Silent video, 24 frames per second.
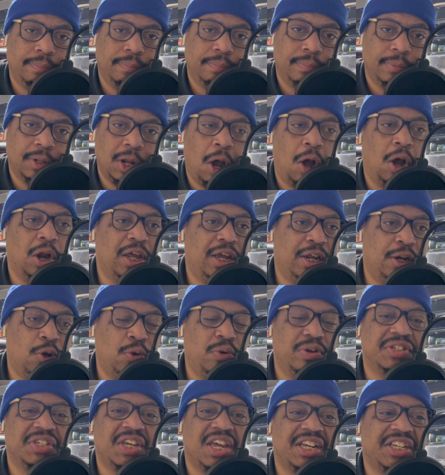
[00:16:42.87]
All he do
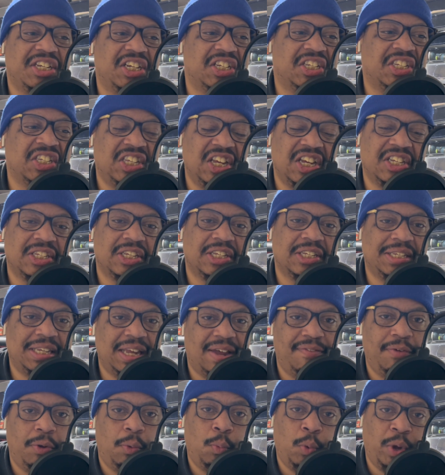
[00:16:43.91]
is get you 6 or
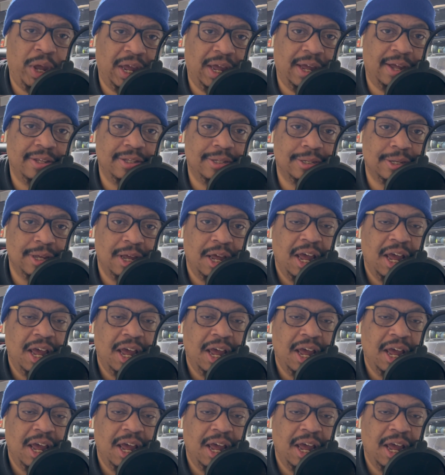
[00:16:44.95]
7 wins.